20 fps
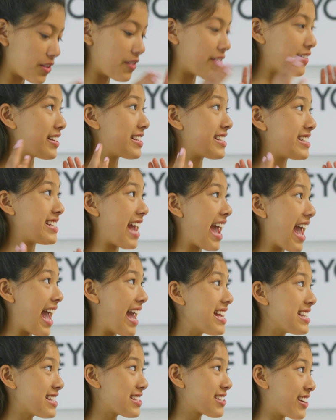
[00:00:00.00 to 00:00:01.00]
So it
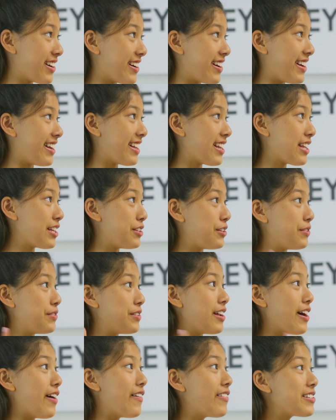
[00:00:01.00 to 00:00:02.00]
tastes good,
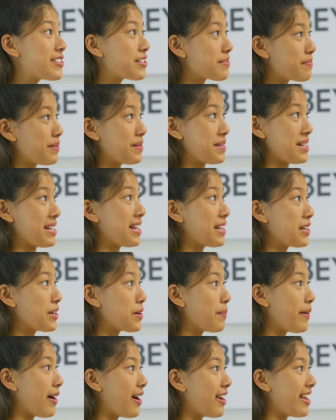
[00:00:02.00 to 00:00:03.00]
you know what you're putting
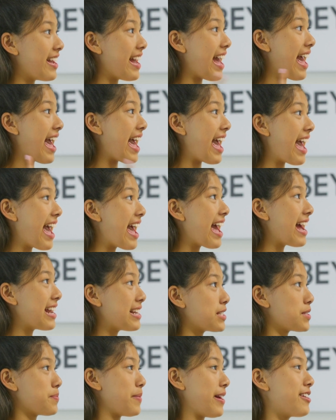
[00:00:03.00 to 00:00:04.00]
in your body,
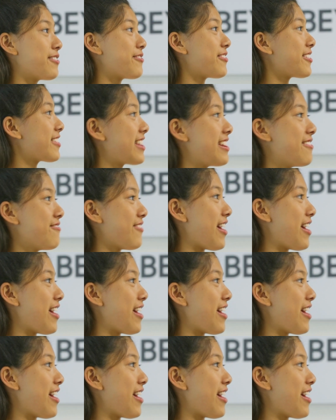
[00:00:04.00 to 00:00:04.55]
and it's better for the